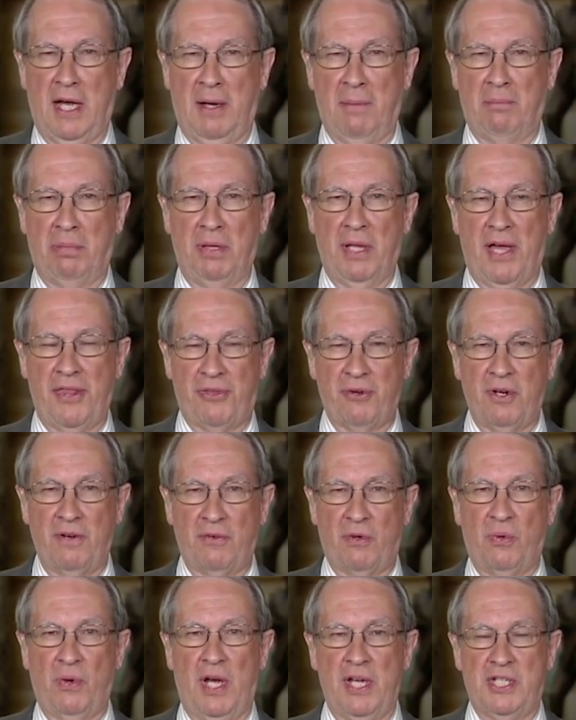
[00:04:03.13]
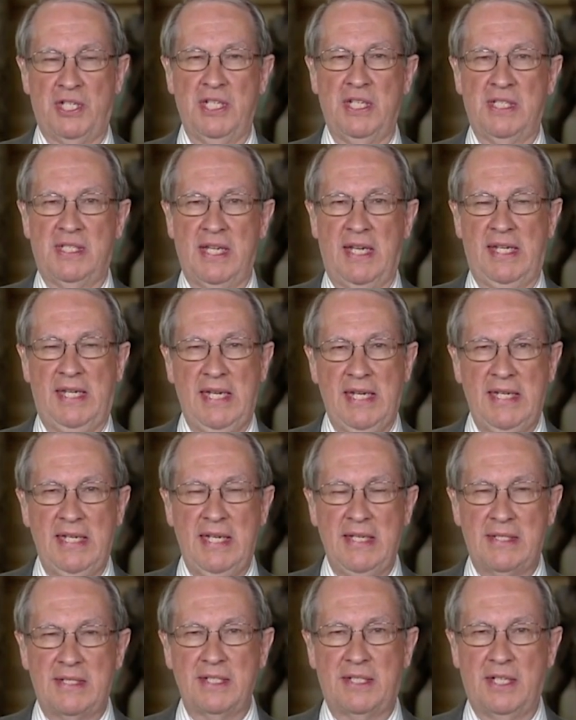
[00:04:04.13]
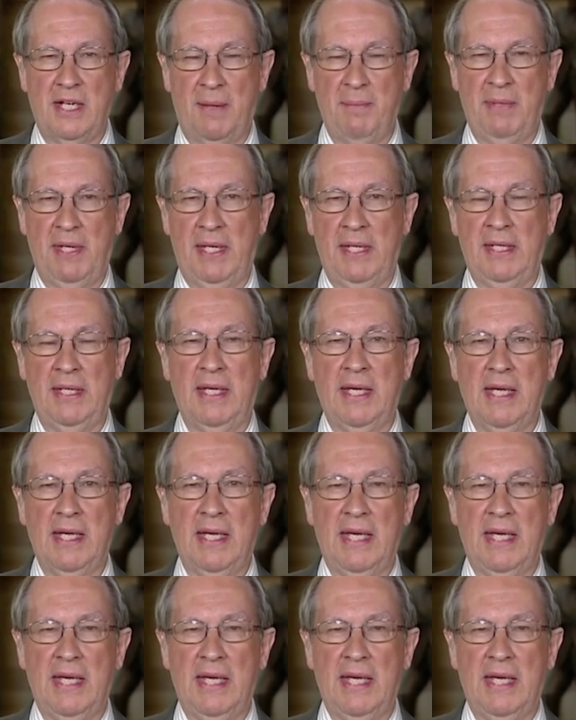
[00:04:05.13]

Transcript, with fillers: a plethora of questions that he needs to come in